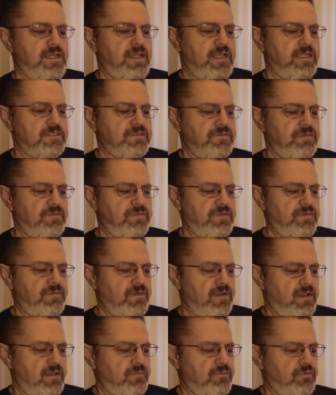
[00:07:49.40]
has
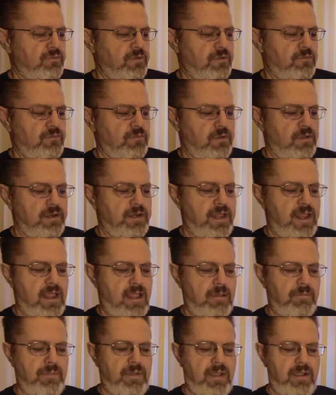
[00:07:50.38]
55.1
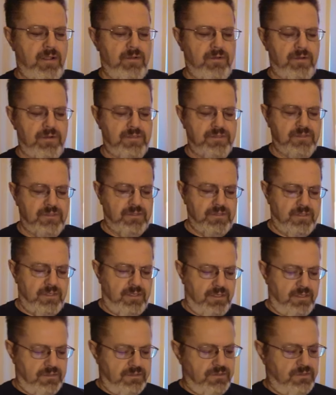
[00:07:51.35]
amp hours,
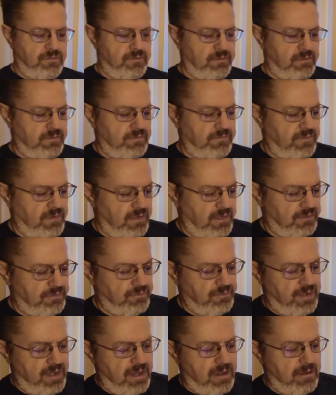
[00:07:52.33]
a total of
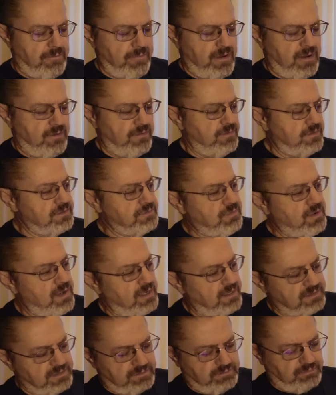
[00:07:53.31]
100 amp hours
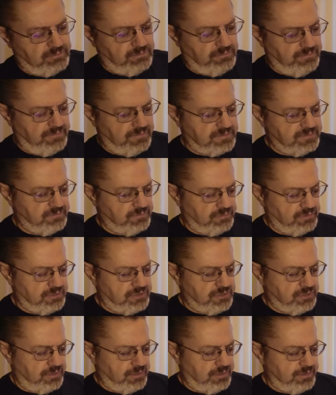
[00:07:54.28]
possible if it's fully
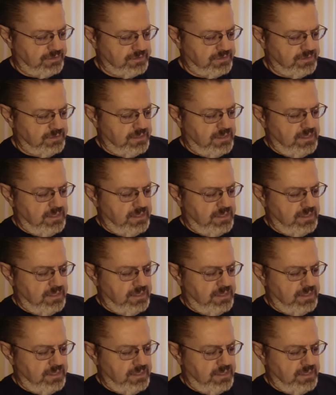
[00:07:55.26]
charged.